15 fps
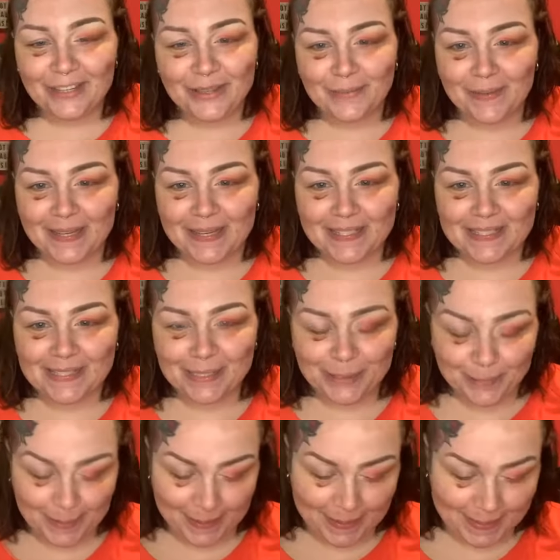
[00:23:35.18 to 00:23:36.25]
You're the best.
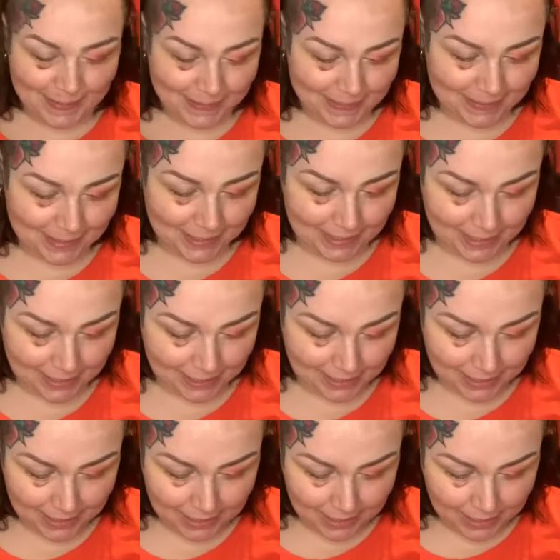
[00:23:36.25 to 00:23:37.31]
You're the best.
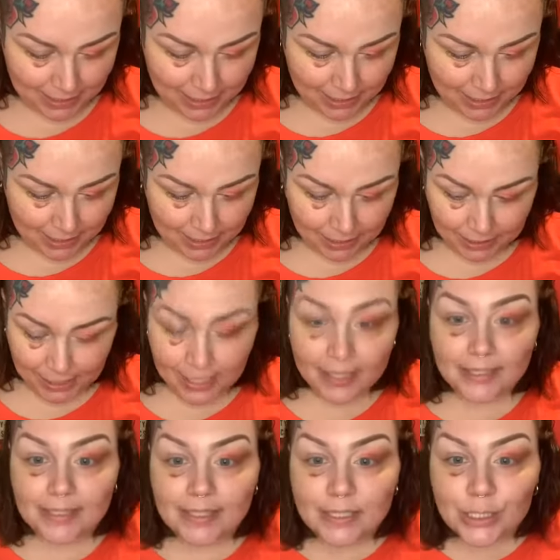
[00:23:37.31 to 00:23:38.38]

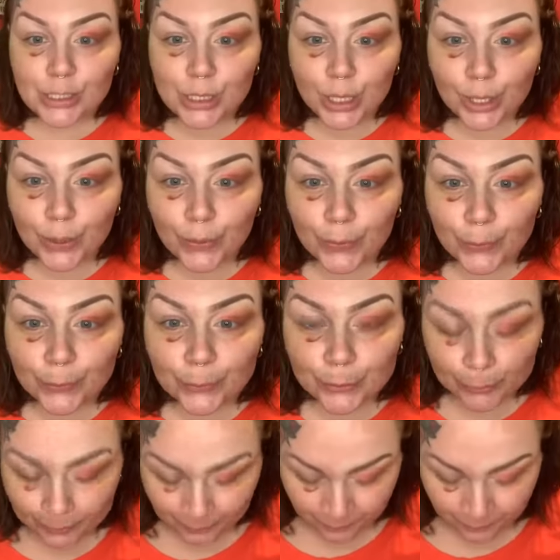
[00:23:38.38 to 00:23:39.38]
Let's do...